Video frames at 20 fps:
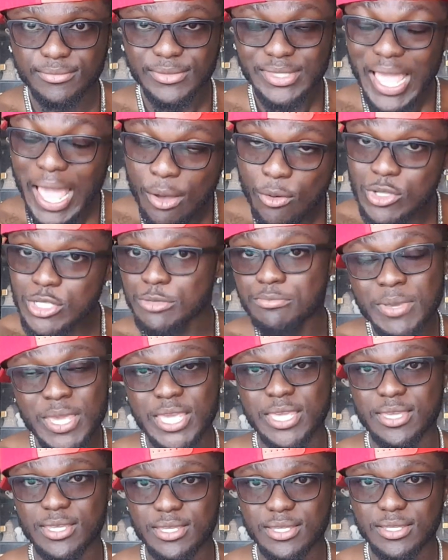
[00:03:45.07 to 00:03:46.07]
that was
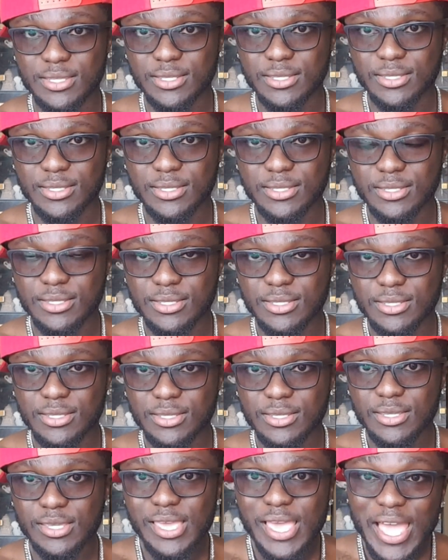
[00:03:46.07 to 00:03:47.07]
me
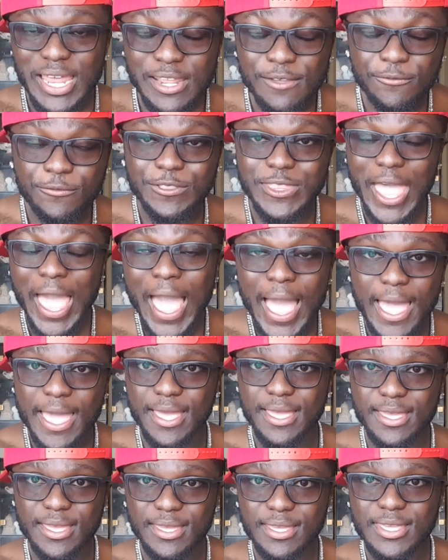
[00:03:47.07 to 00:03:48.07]
and if that
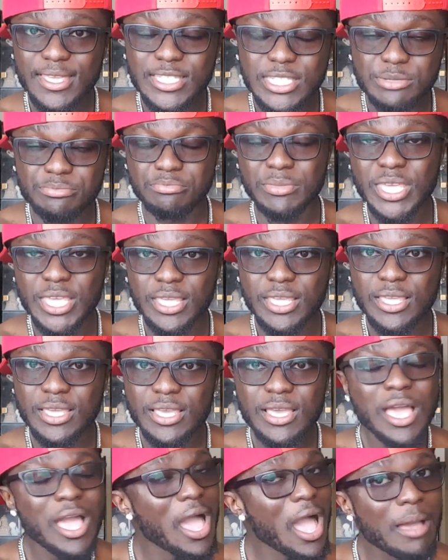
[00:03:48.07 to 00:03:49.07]
it's me
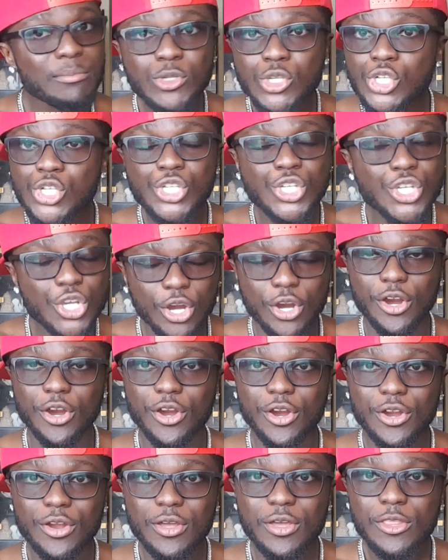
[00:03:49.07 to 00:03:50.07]
i'm
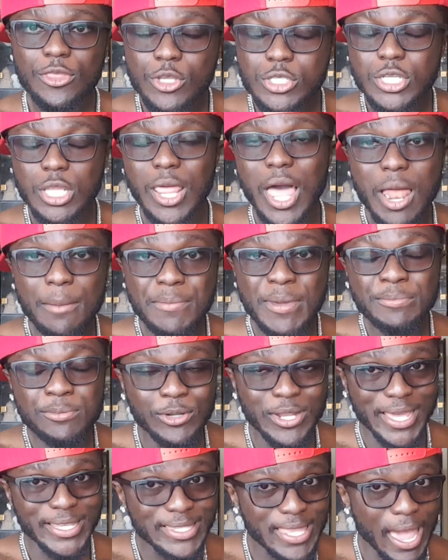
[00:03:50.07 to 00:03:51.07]
sure there's a lot of people
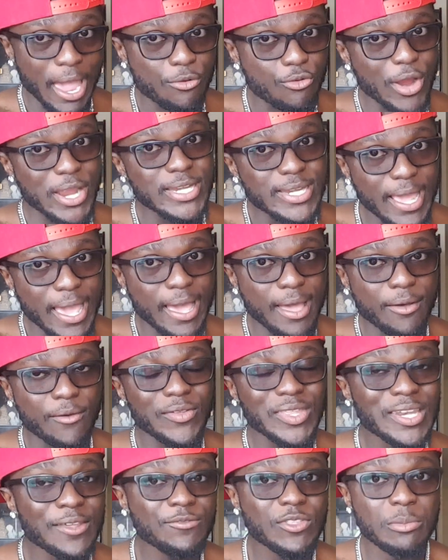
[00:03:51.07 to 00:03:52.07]
like that right now
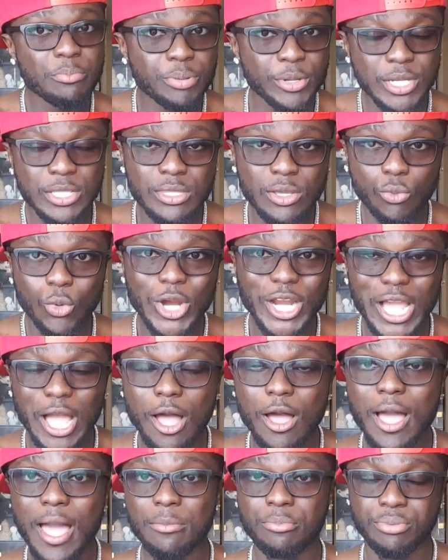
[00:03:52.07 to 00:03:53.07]
and if they put in the work
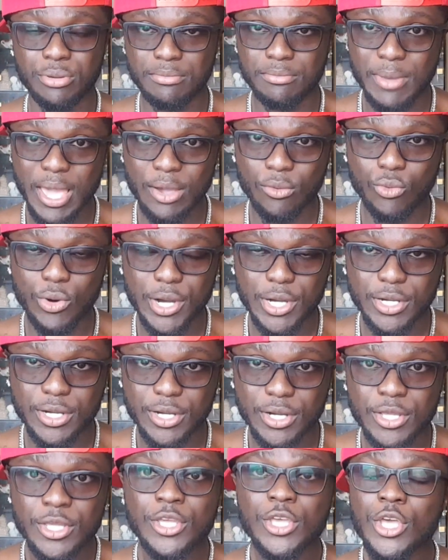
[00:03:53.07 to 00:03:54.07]
how i put in my
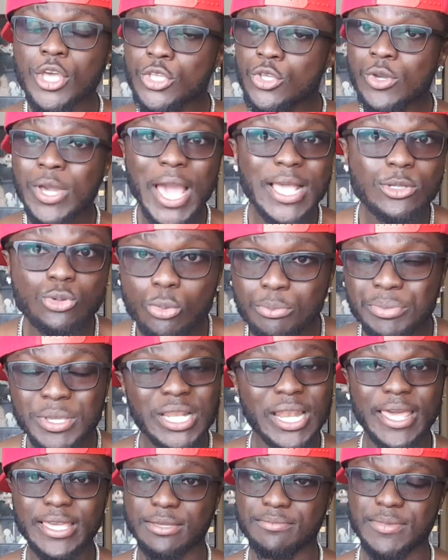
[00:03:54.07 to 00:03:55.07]
work you guys will
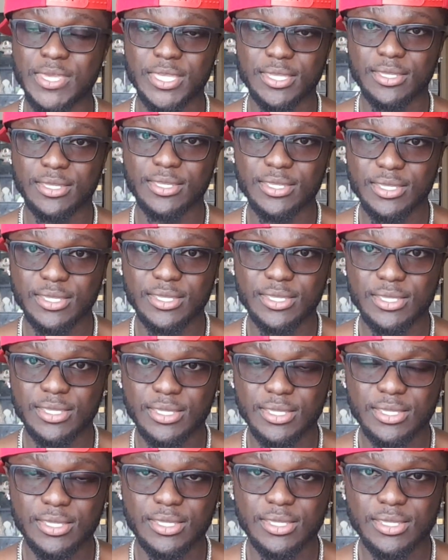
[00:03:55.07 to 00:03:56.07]
be like me
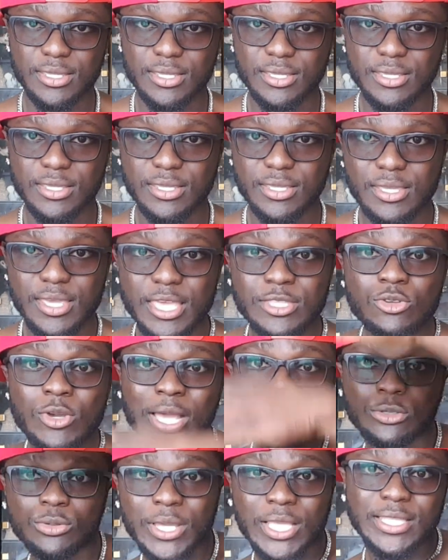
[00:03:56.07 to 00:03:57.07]
and you
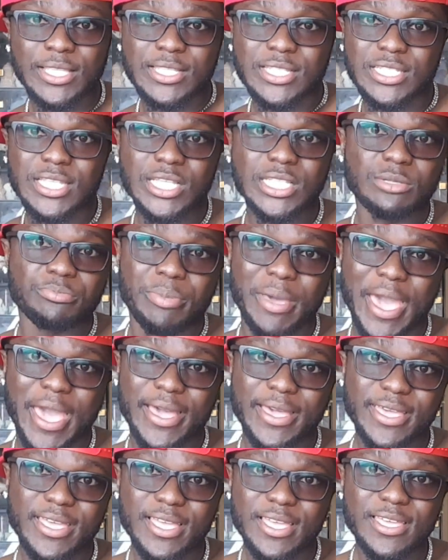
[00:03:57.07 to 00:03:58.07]
guys will get the six pack.
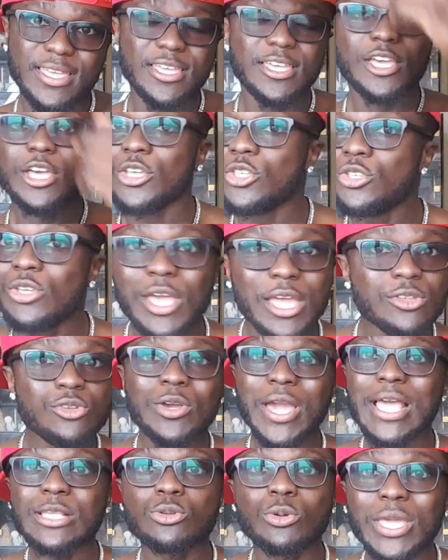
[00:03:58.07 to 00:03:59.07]
And you
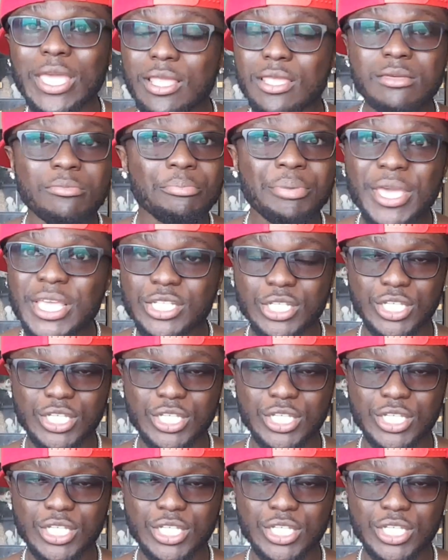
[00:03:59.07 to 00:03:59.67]
guys will get the big